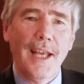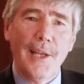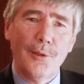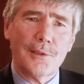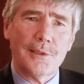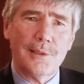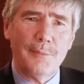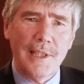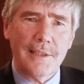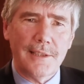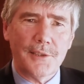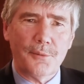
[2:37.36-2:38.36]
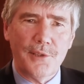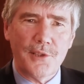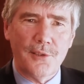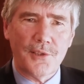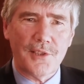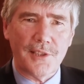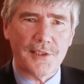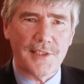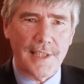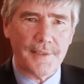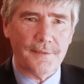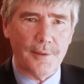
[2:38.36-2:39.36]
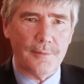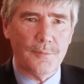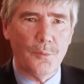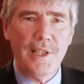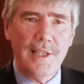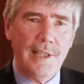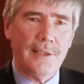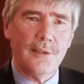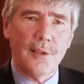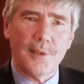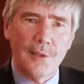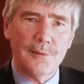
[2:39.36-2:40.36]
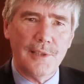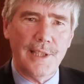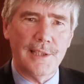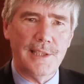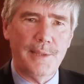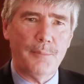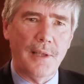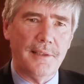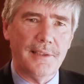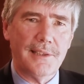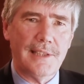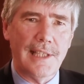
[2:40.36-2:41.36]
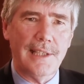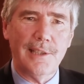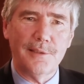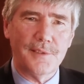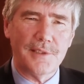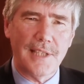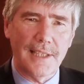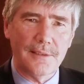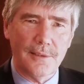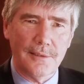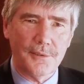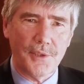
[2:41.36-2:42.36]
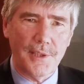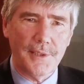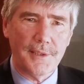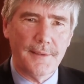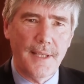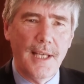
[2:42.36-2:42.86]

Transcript: In order to make this research successful, we need not only a deep understanding of the technologies,